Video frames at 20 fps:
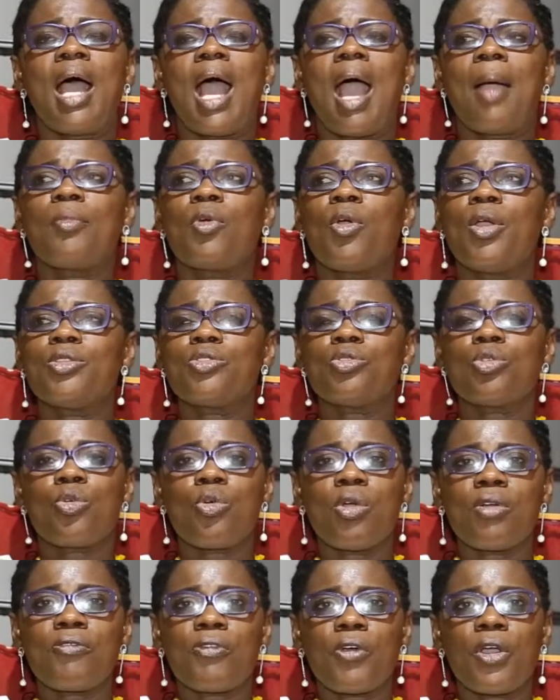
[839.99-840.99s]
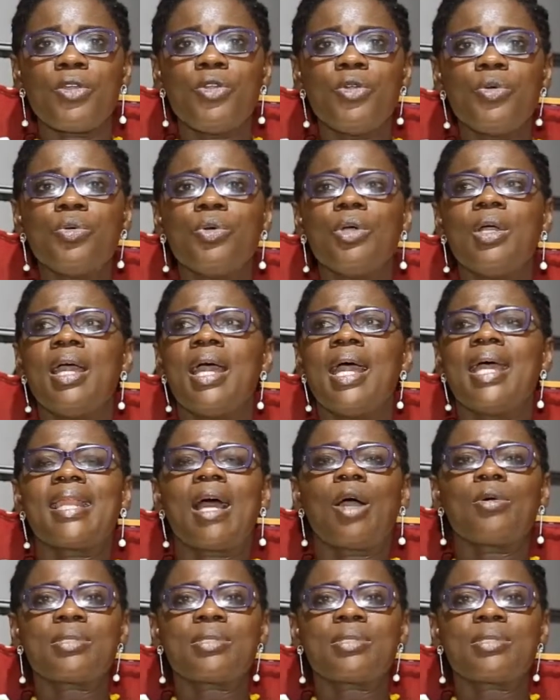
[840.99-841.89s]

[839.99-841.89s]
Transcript: I'm going to cook for you, and I'll